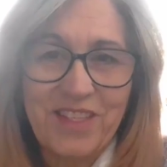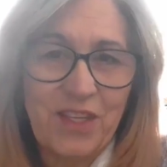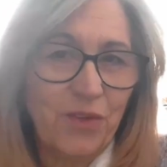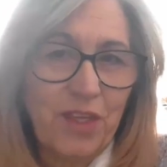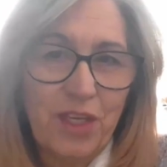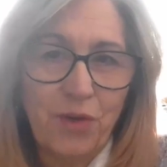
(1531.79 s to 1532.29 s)

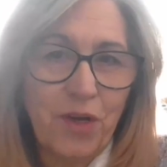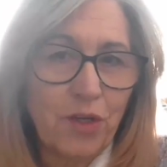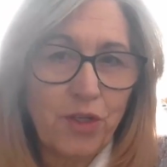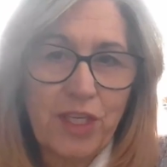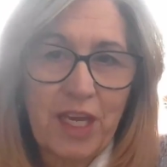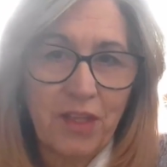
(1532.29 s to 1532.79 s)
you know, they don't
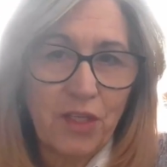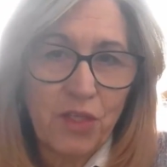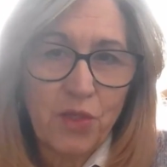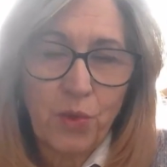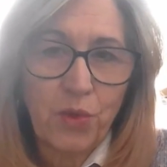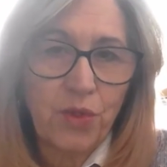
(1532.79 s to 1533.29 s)
understand the
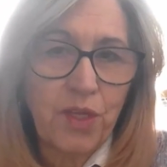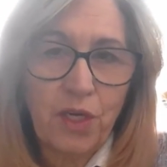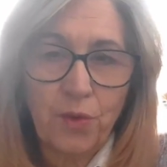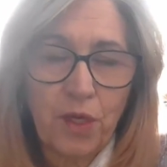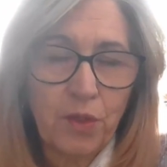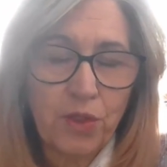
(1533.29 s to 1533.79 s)
disorder. They
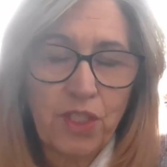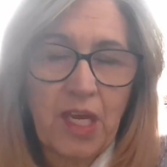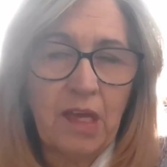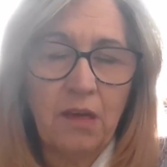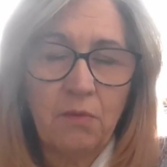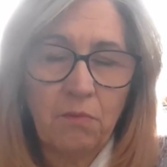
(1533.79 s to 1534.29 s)
don't
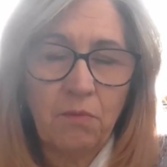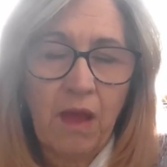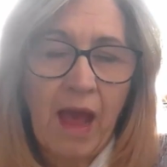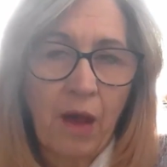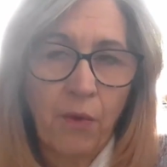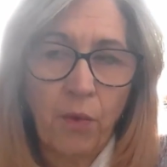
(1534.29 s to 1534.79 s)
understand
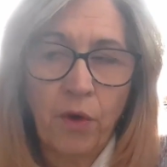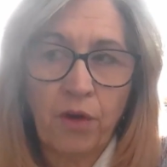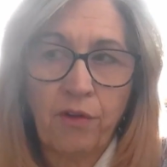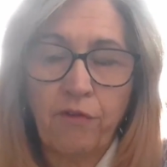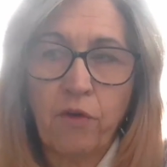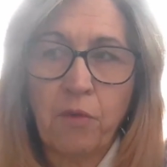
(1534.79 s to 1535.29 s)
how it
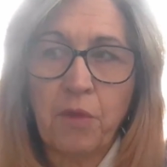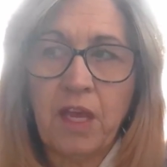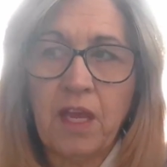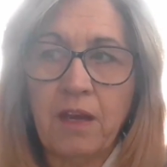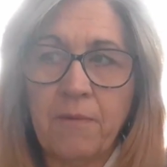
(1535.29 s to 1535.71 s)
works for me.